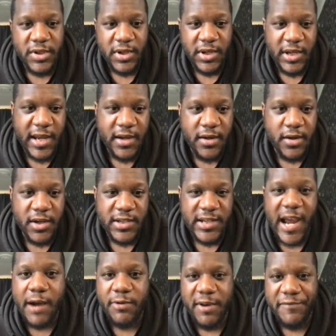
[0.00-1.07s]
Okay, guys.
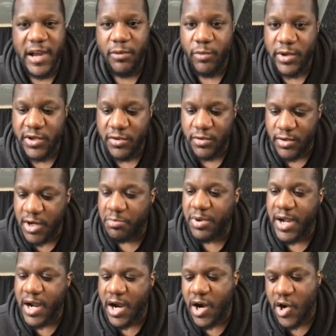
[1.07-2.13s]
However, when you're up
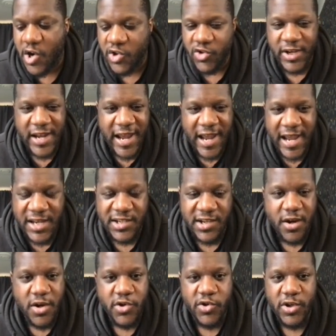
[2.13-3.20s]
100x,
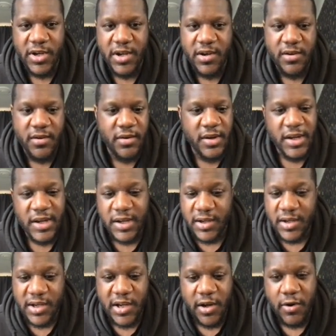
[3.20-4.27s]
100 and
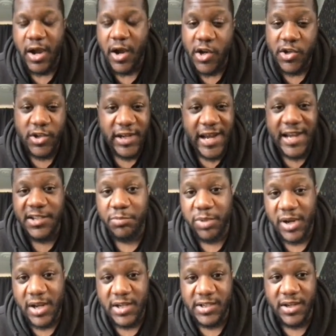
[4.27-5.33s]
you know 100x
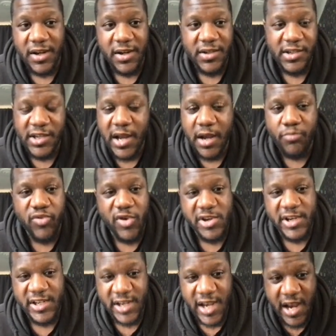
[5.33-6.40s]
plus on certain
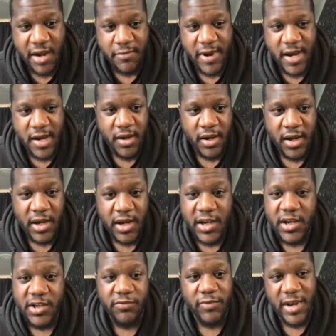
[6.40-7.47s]
projects, anyway, it
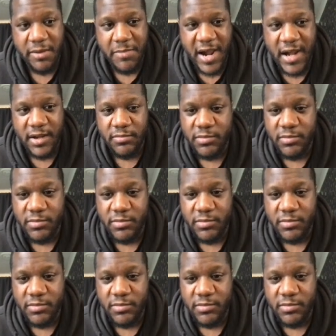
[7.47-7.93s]
doesn't really matter.